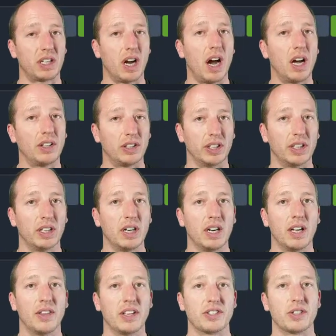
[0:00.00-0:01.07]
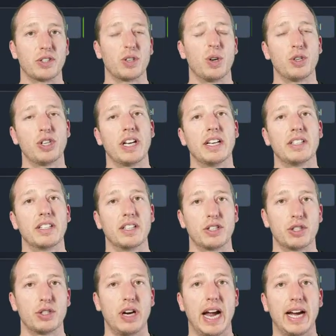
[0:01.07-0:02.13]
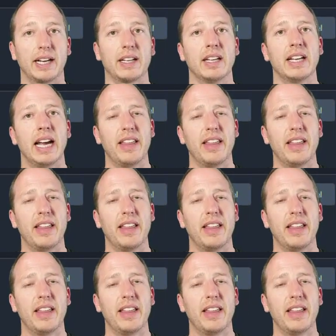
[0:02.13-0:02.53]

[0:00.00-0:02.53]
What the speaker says: color that's associated to this track,